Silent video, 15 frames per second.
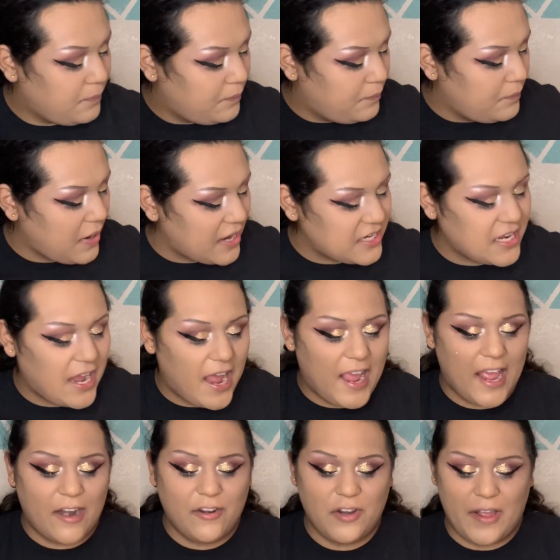actually, I
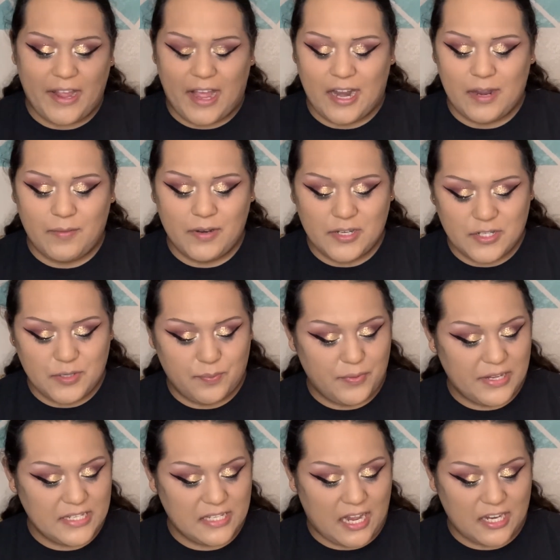don't know, I kind of want to do
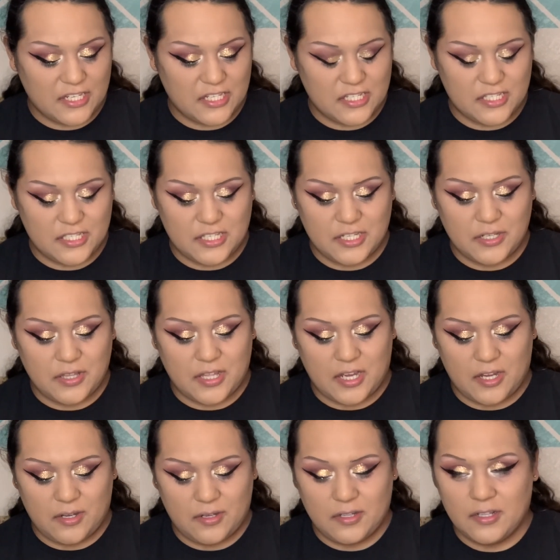Breeze lashes too
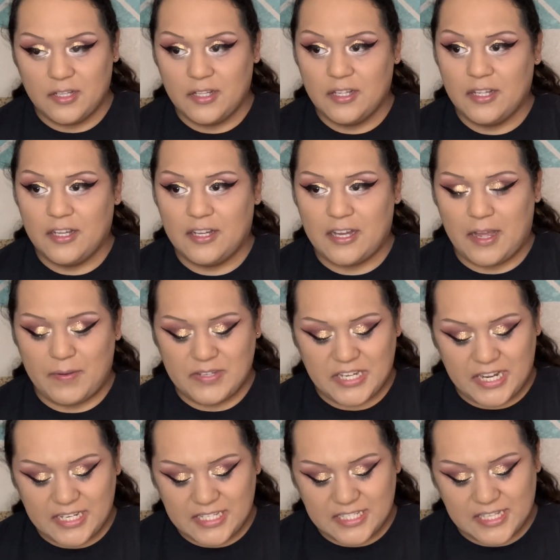though. I wish I
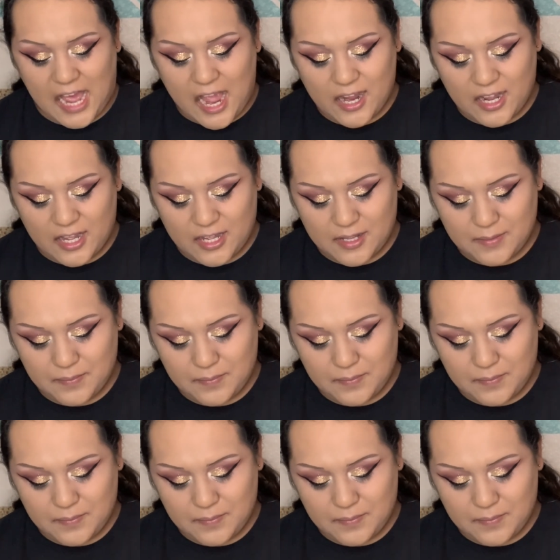could stack them.